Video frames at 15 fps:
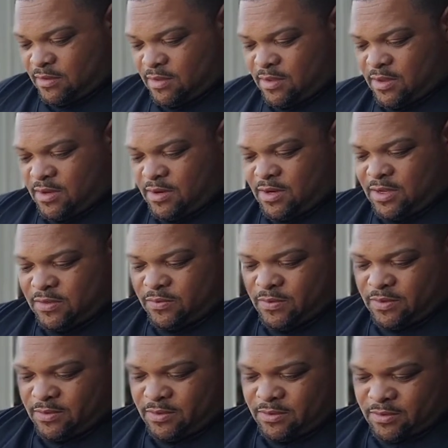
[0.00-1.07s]
And that's
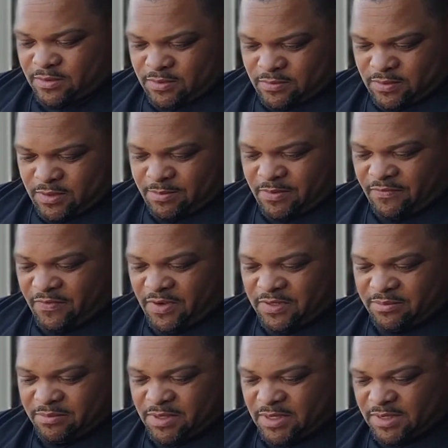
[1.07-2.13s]
what one of my
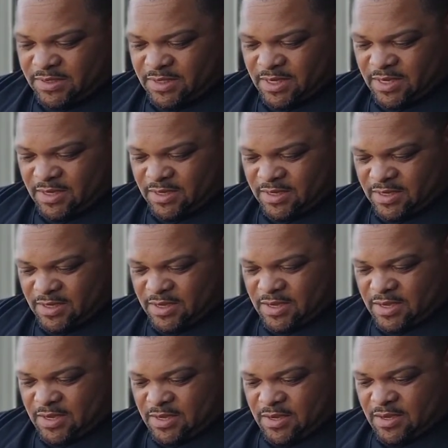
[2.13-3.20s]
fishing buddies said.
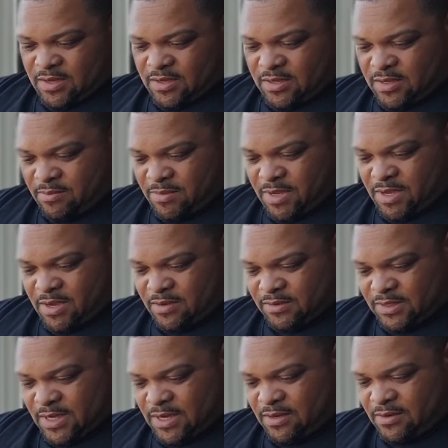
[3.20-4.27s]
Say, man, I'll
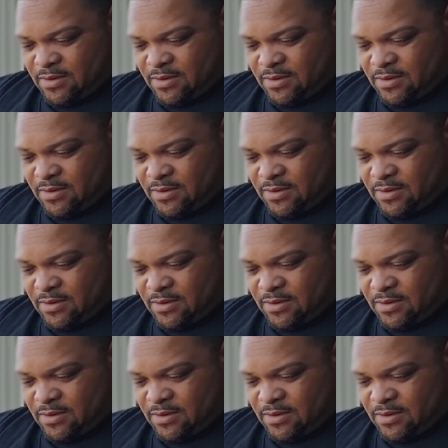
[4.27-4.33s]
say how you